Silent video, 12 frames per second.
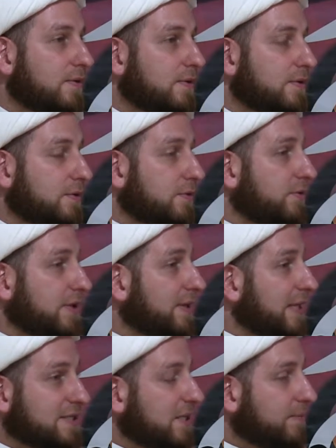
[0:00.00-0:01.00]
Do you think
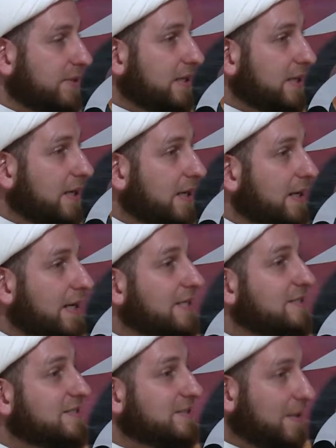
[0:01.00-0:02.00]
that's something a
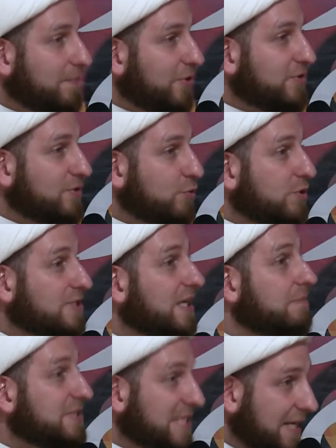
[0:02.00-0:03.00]
person with
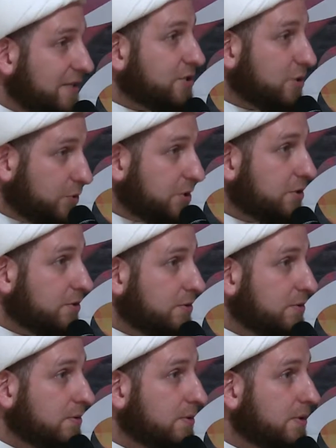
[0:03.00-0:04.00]
some sanity would do?
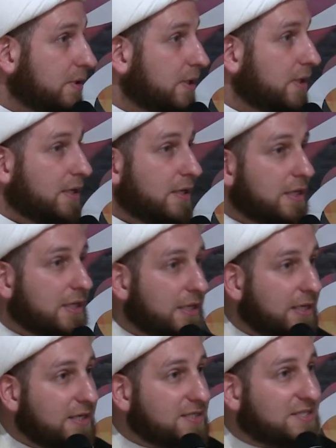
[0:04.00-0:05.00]

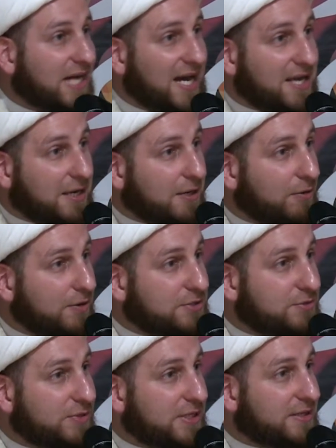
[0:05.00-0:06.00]
He is dying on the
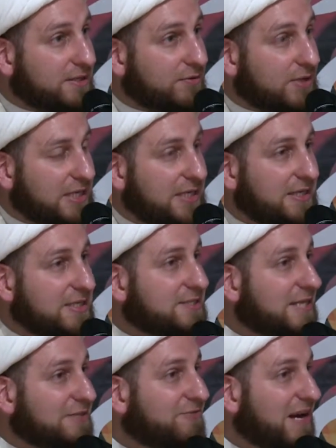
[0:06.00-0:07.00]
street, literally. He needs
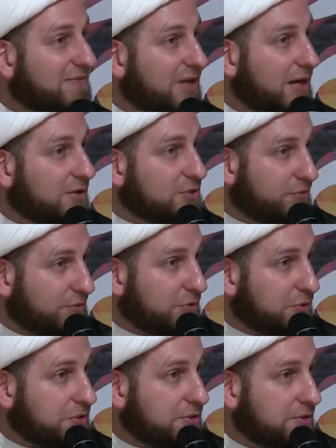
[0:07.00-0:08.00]
that $5 of
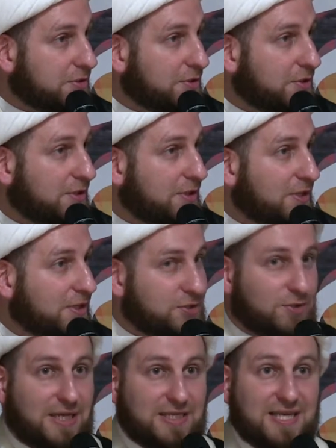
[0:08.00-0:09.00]
yours
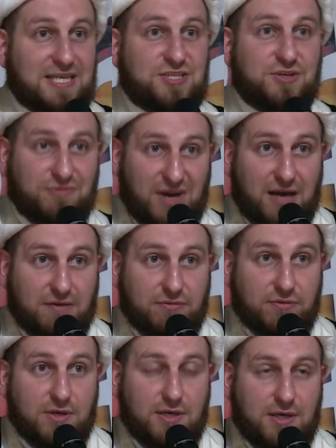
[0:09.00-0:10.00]
so that he can
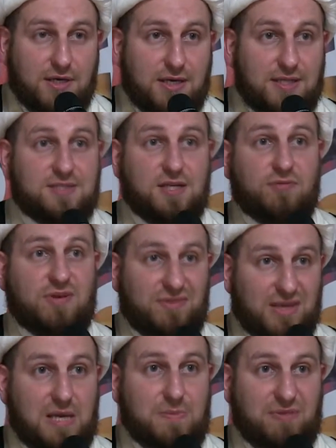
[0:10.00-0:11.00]
survive. And instead of
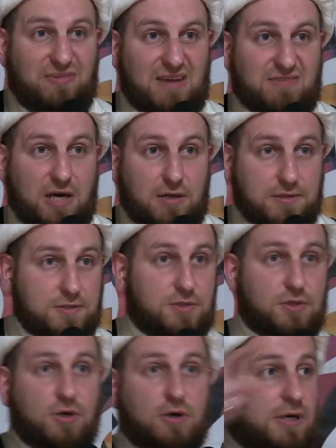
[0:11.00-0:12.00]
giving him the $5, you
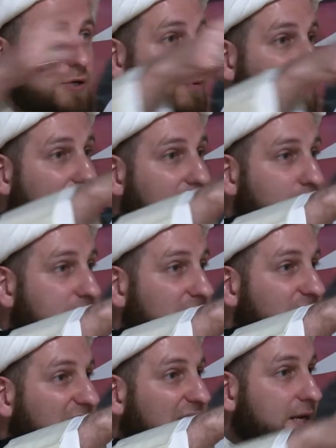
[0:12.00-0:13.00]
go and you buy
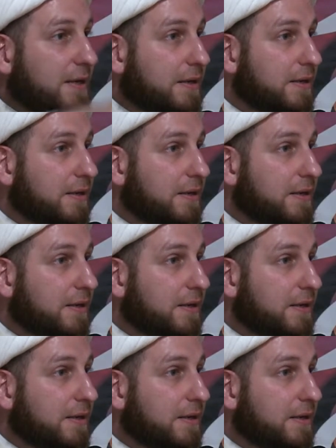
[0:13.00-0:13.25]
yourself a gun.